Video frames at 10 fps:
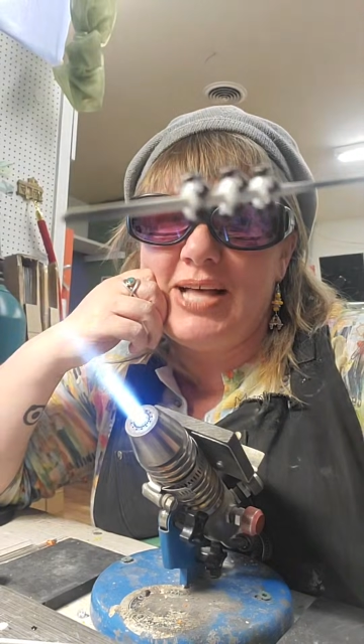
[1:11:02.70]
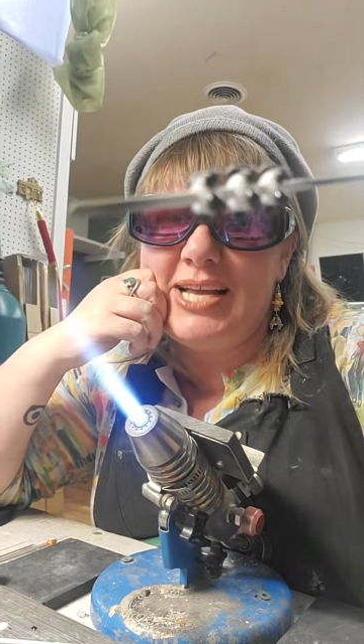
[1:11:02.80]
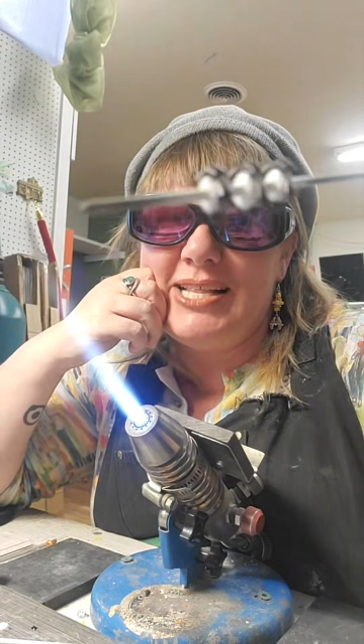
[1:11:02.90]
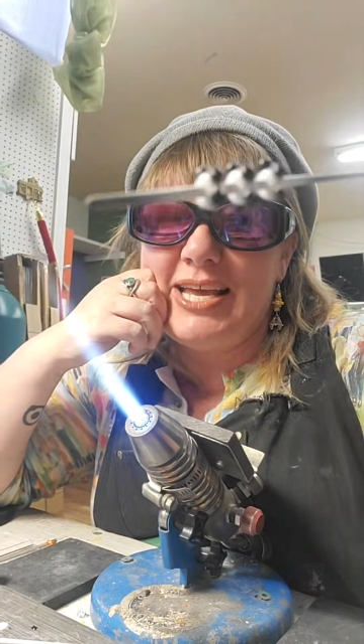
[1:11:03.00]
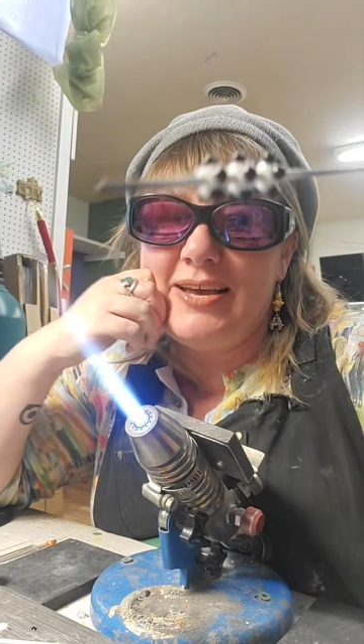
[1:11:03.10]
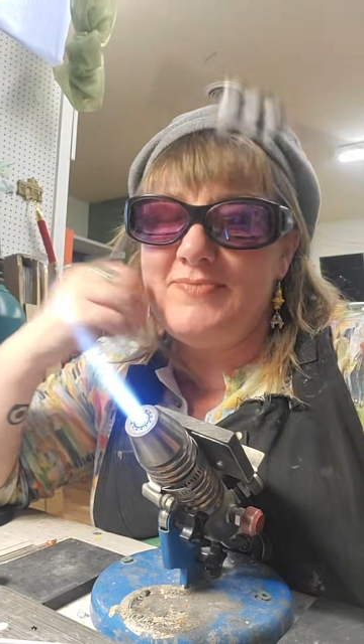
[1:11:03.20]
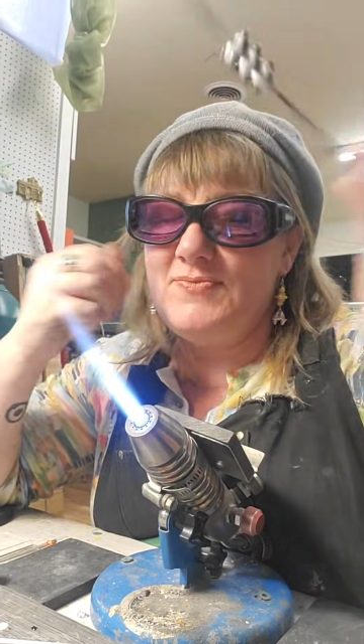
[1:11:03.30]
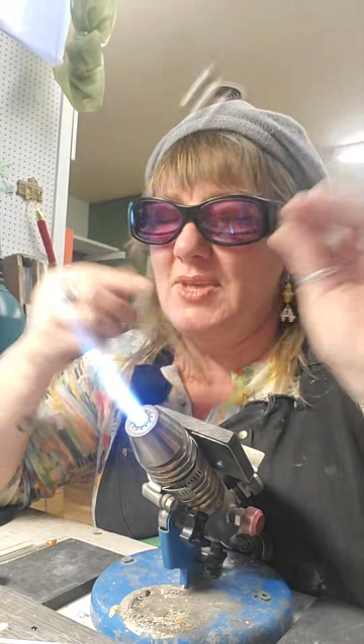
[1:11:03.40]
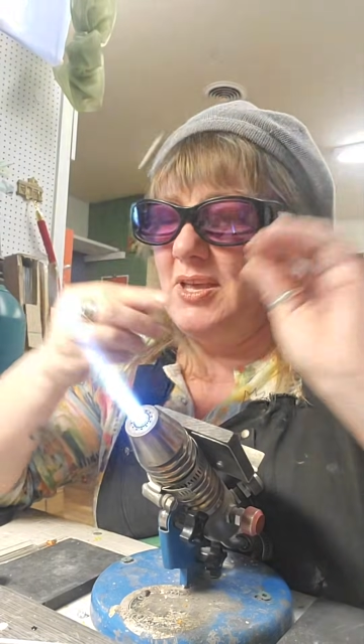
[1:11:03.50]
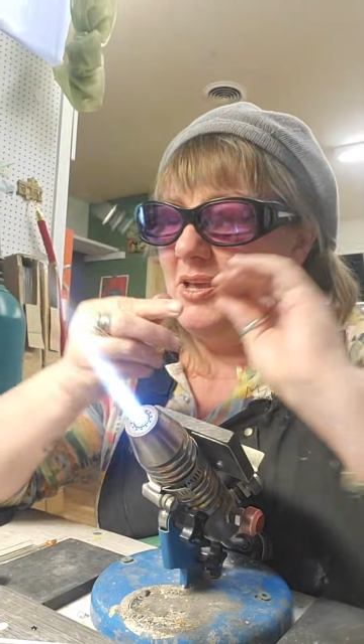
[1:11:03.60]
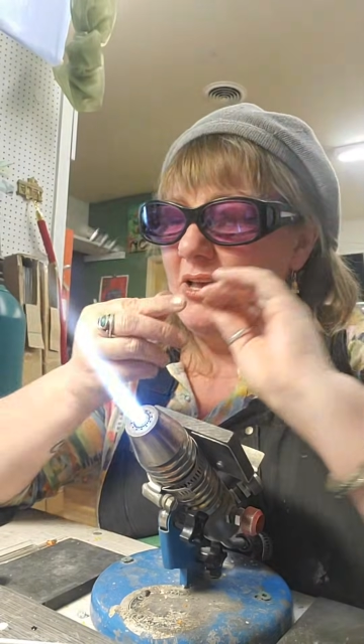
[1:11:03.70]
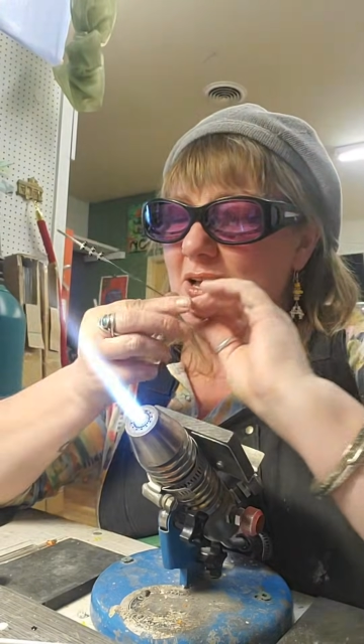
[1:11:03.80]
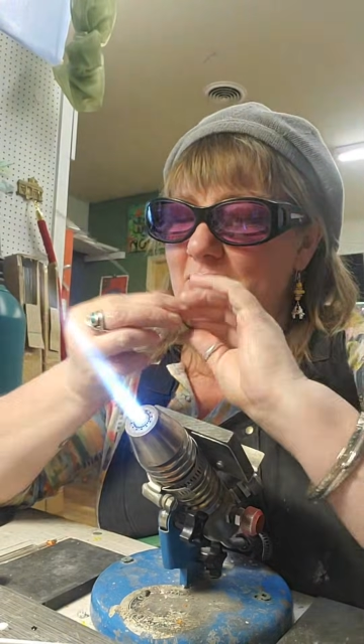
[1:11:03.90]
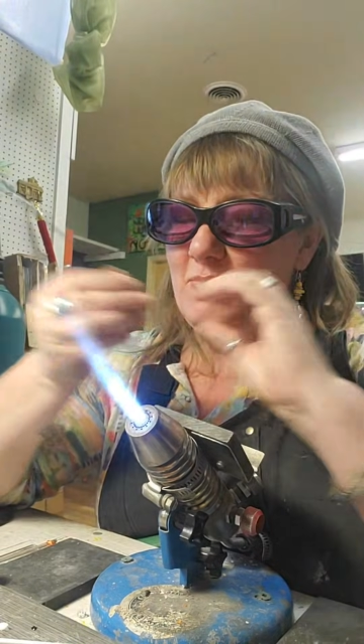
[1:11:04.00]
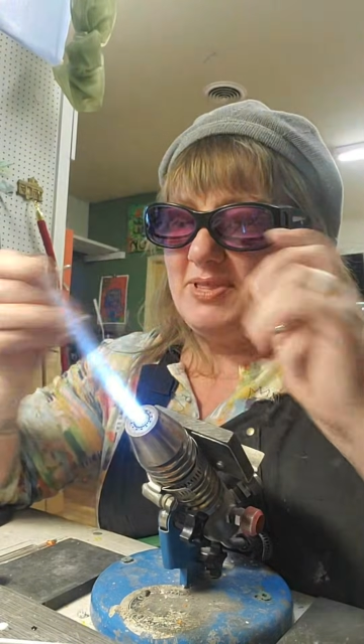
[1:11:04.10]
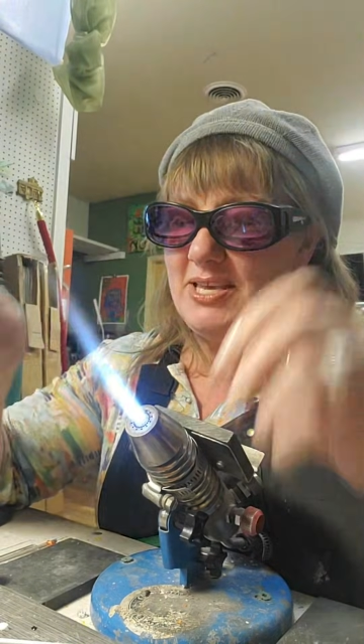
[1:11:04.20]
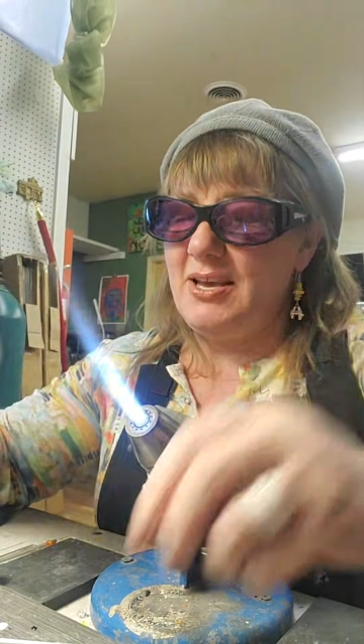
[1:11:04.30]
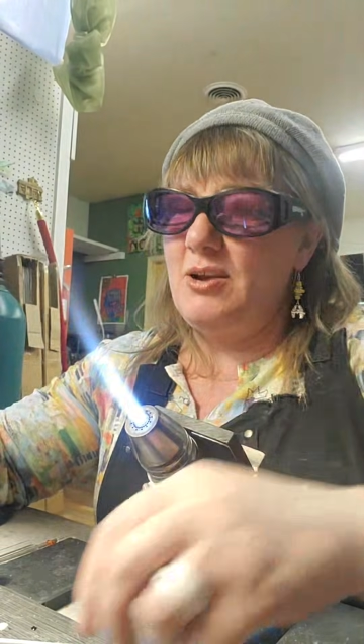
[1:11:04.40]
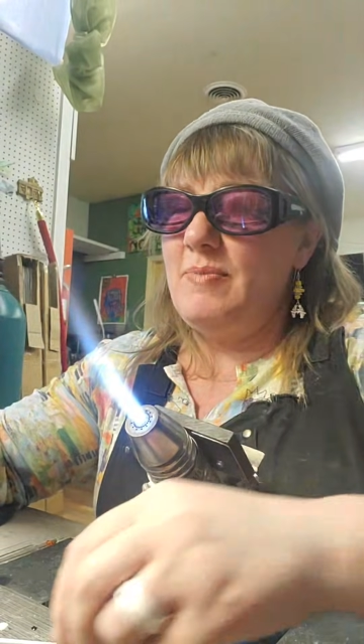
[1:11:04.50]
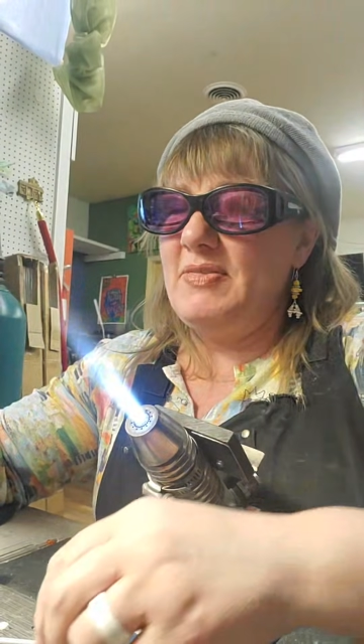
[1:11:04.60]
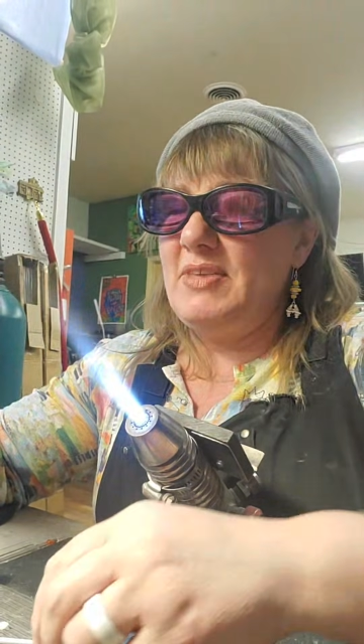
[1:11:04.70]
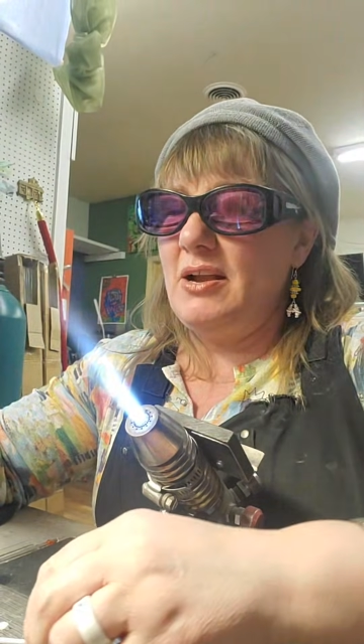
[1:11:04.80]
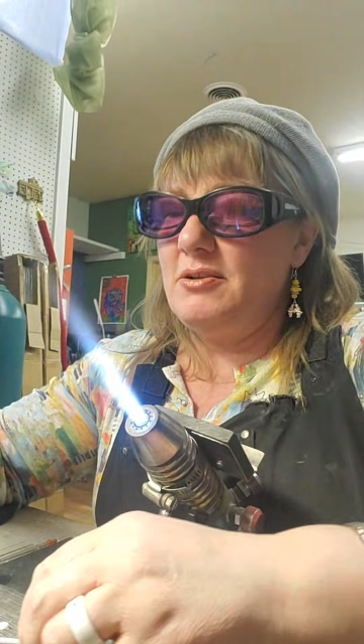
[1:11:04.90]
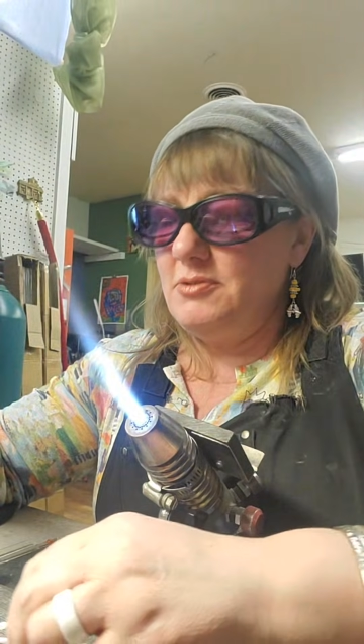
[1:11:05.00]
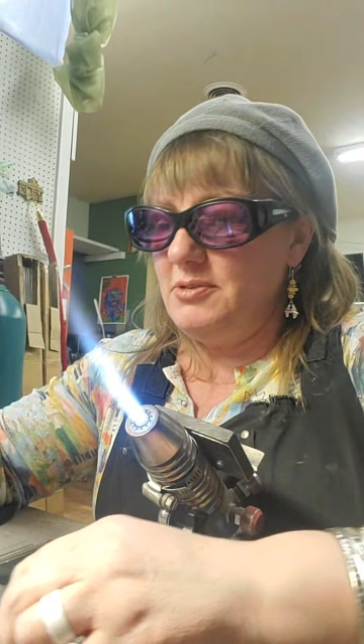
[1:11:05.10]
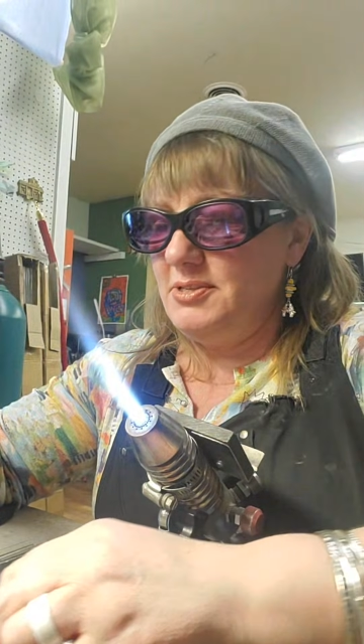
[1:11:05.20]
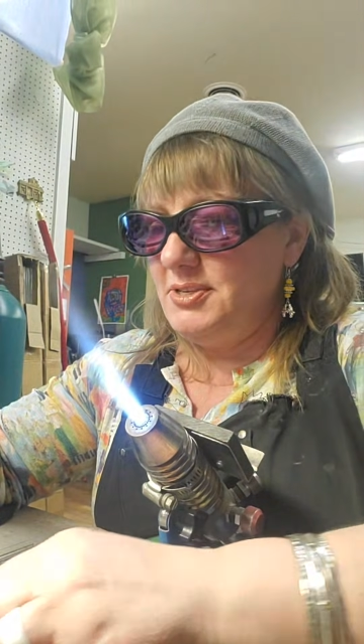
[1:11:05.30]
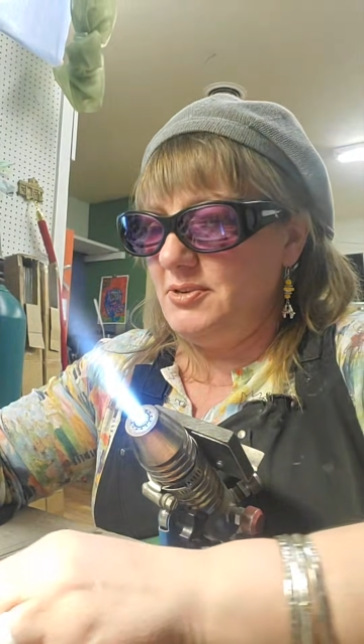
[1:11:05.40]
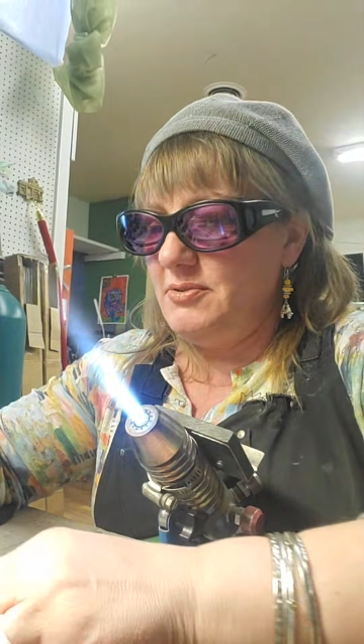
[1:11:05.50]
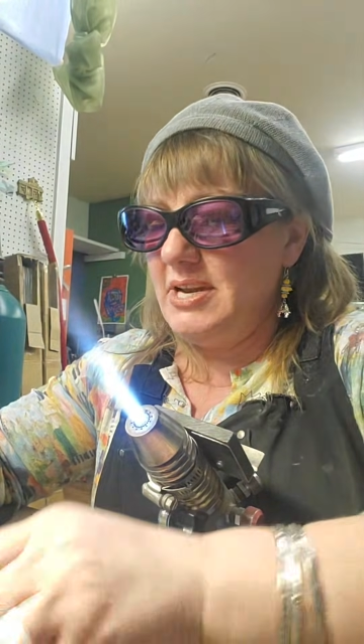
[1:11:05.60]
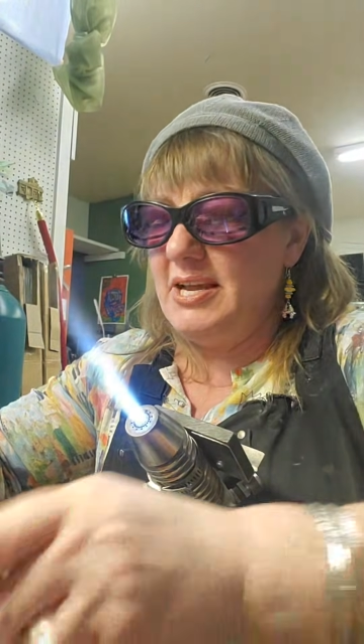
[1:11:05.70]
so glad, Leah. The one thing you gotta know about the hair noodles too,